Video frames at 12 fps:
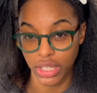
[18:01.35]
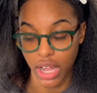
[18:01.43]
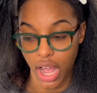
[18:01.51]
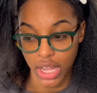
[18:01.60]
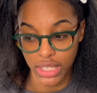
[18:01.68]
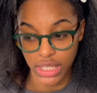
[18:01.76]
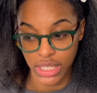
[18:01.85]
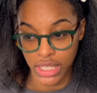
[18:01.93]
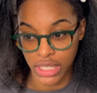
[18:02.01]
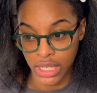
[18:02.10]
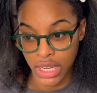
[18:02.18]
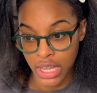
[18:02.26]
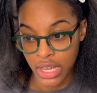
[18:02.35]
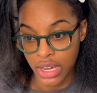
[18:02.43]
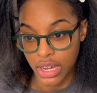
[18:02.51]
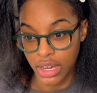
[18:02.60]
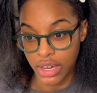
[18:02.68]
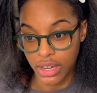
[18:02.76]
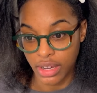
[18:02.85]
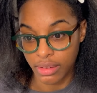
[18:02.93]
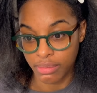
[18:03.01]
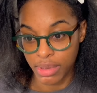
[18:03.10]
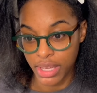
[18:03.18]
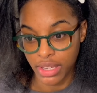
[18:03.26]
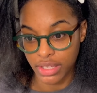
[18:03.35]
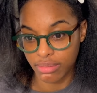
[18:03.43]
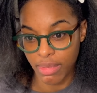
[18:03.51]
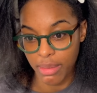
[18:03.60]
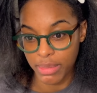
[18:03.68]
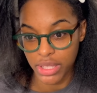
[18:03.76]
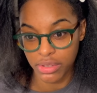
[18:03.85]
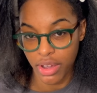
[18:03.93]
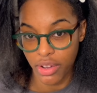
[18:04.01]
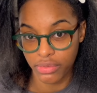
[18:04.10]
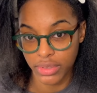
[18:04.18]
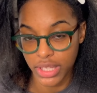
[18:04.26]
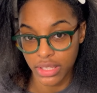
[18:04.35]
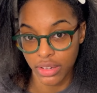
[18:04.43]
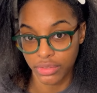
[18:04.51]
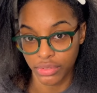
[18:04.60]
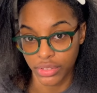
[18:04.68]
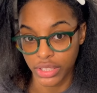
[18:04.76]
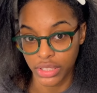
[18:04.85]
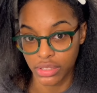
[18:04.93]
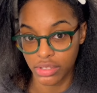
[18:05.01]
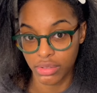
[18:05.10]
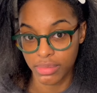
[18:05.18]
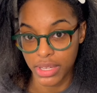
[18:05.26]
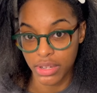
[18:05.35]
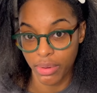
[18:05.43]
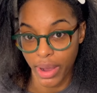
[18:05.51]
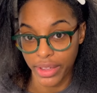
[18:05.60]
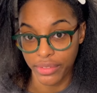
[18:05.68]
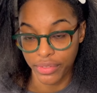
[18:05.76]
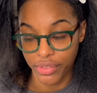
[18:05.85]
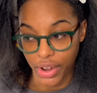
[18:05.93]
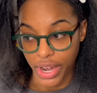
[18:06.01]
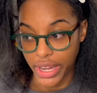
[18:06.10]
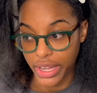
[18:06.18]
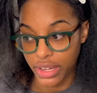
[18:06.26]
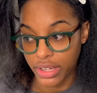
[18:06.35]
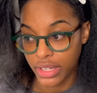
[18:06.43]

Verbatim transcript: content um, because my mental health was suffering, to be quite frank.